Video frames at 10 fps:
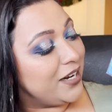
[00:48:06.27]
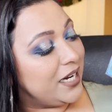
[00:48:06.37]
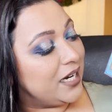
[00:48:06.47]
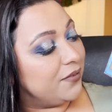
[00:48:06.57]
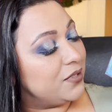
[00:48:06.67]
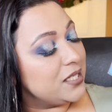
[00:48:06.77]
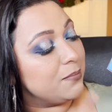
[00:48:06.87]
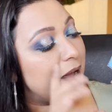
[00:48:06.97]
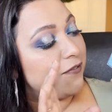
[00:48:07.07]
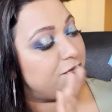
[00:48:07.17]
really love this.
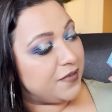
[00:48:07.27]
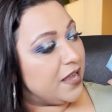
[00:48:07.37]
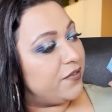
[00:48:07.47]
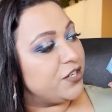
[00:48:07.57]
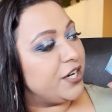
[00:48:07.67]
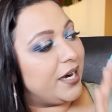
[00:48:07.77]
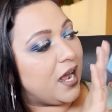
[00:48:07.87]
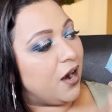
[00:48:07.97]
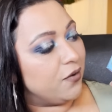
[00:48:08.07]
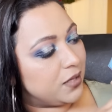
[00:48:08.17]
My favorite shade
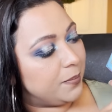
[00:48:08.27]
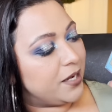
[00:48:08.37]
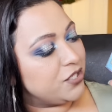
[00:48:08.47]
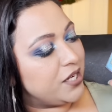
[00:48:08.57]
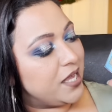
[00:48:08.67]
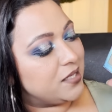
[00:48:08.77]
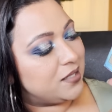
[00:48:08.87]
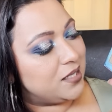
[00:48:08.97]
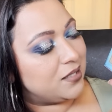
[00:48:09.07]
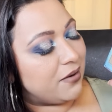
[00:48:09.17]
out of the bunch
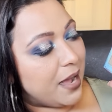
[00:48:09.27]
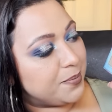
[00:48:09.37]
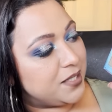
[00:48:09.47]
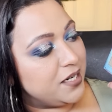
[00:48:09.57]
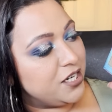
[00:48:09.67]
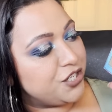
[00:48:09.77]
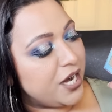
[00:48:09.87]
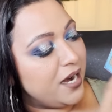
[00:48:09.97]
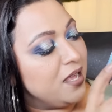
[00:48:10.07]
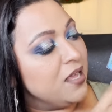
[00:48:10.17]
is this Rhapsody
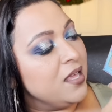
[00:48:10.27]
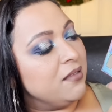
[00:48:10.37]
shade.